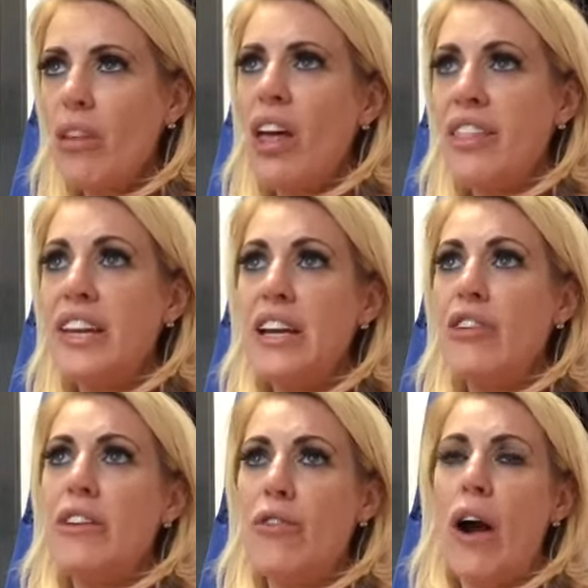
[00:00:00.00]
a
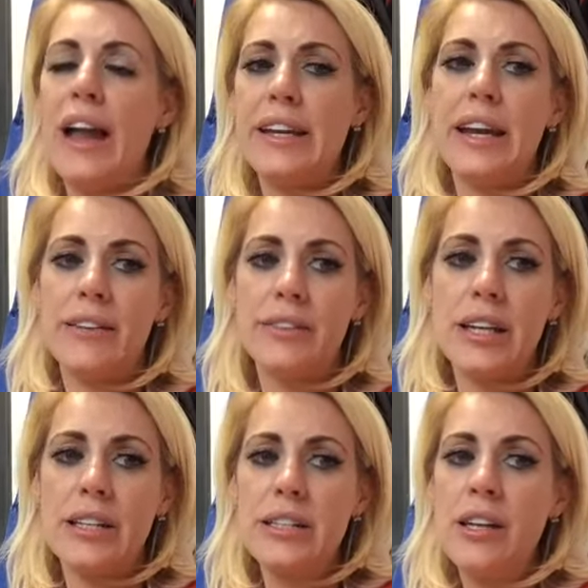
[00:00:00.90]
theory for any
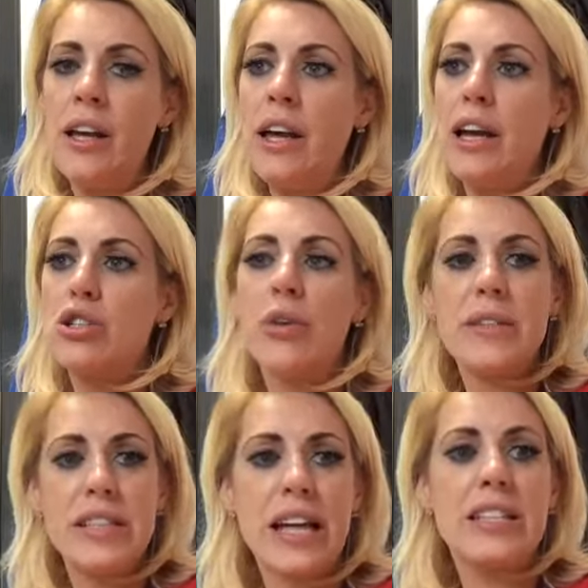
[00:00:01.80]
illness, it's
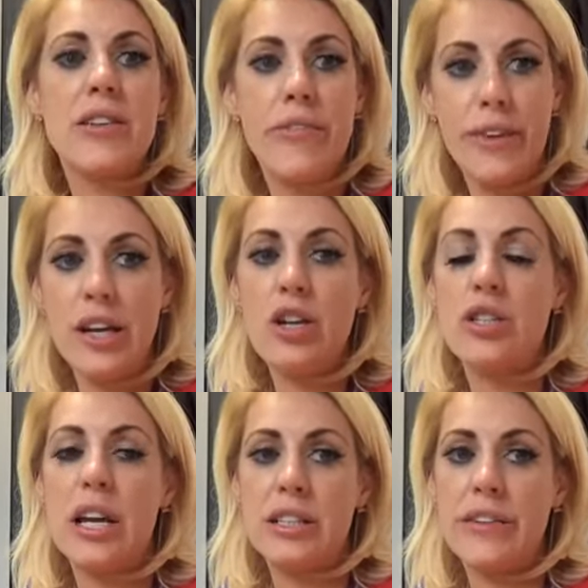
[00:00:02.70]
always nice to
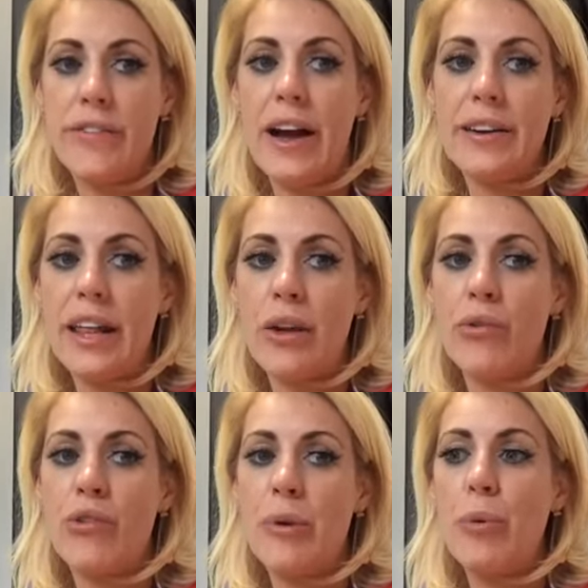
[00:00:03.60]
finish as your final
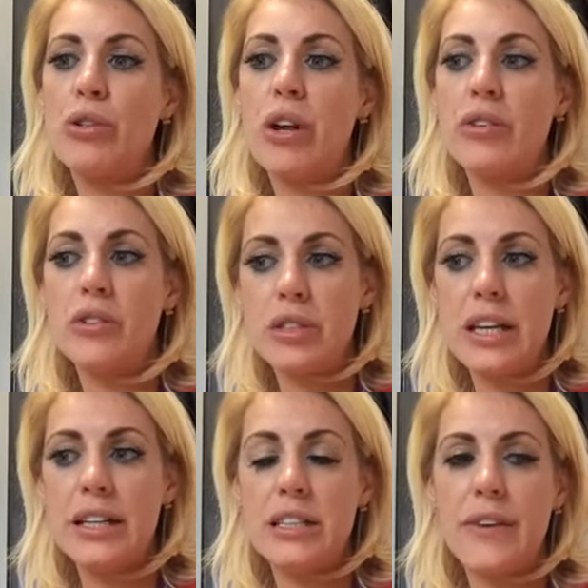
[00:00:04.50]
AO3 point on an
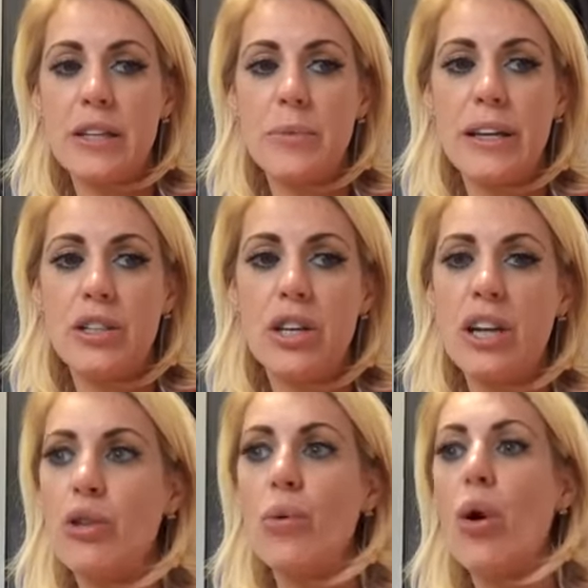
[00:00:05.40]
alternative explanation,
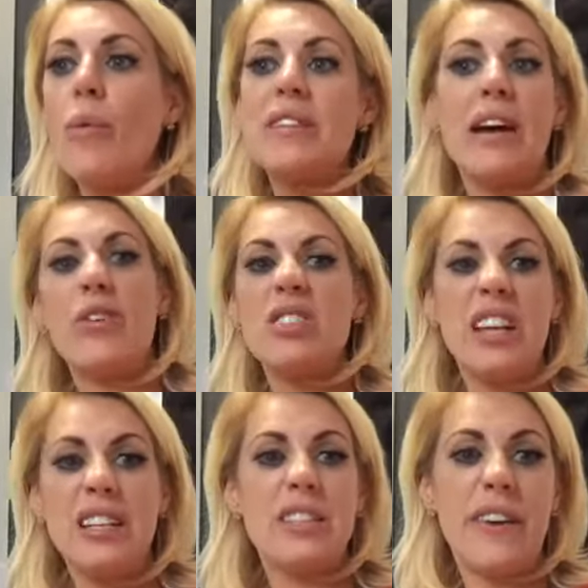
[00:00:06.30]
and you will always have
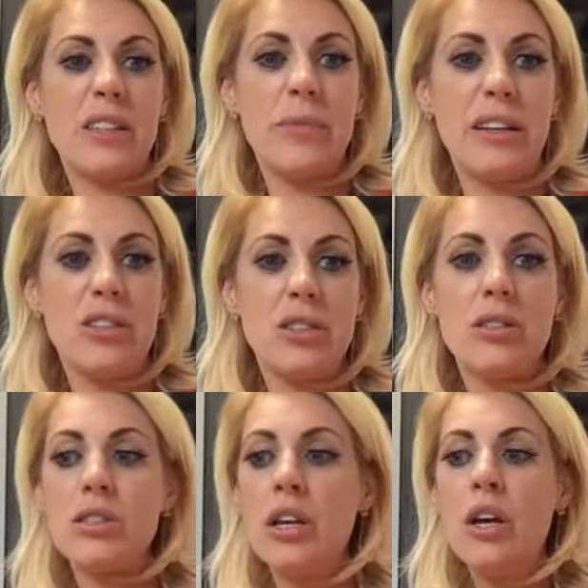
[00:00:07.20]
alternative
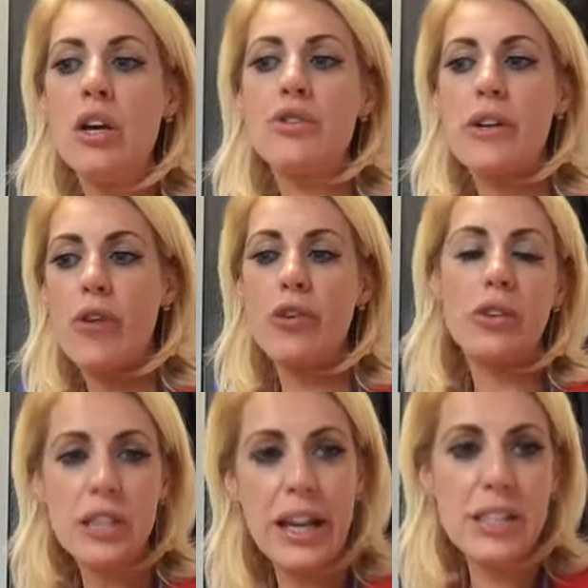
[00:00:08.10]
explanations. So you've got an
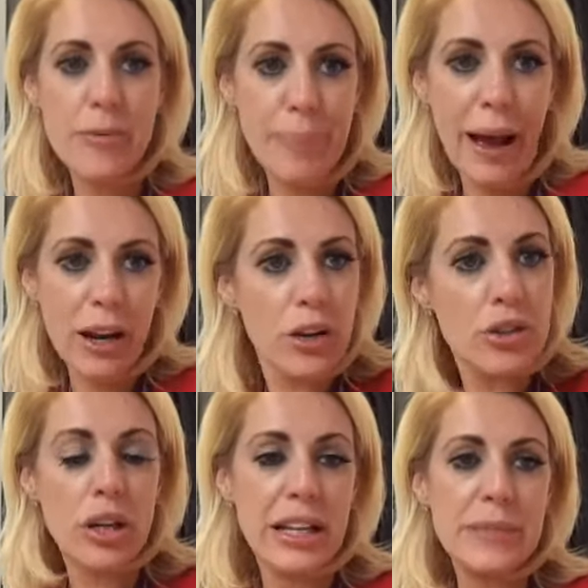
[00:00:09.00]
alternative
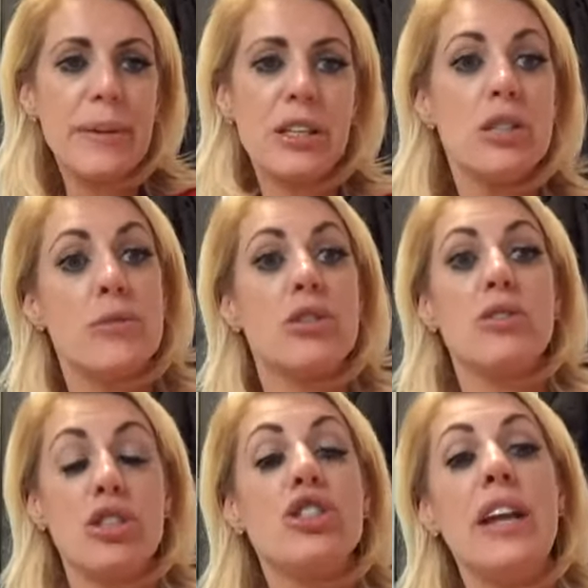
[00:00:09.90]
biological explanation, which
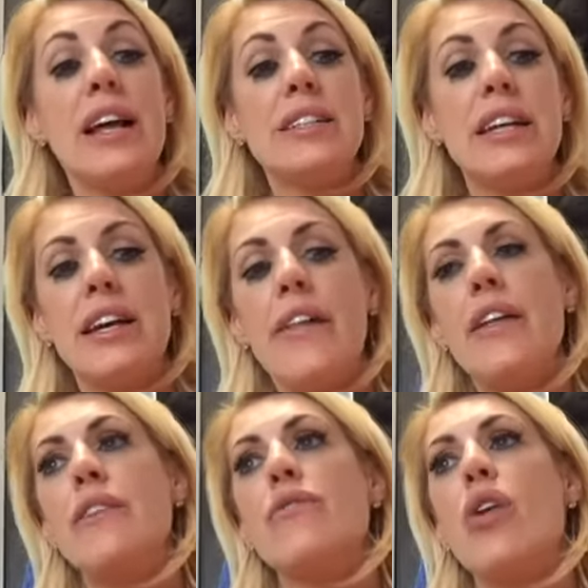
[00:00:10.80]
is genetic, and
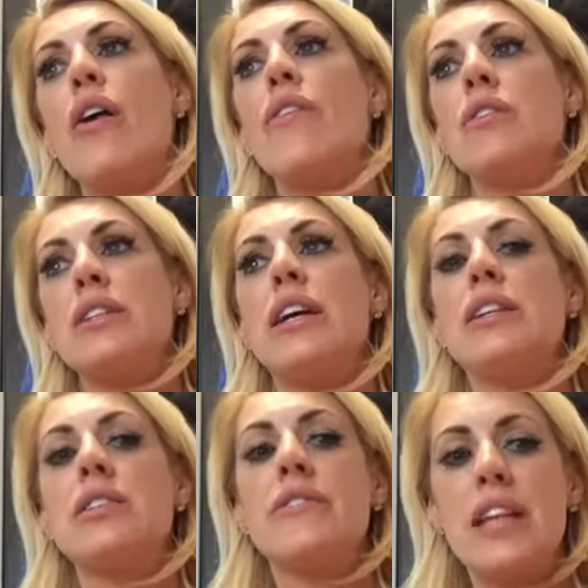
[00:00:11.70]
then you've got an alternative